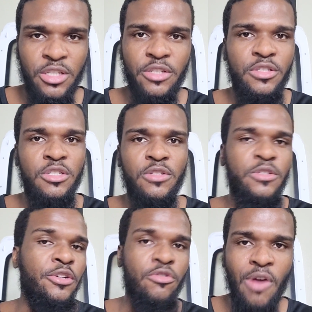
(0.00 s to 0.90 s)
to
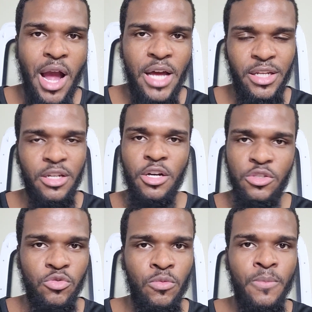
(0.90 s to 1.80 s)
grind and
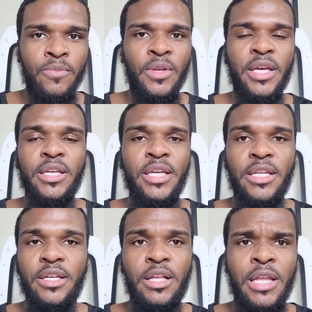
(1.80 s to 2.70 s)
hustle and get it.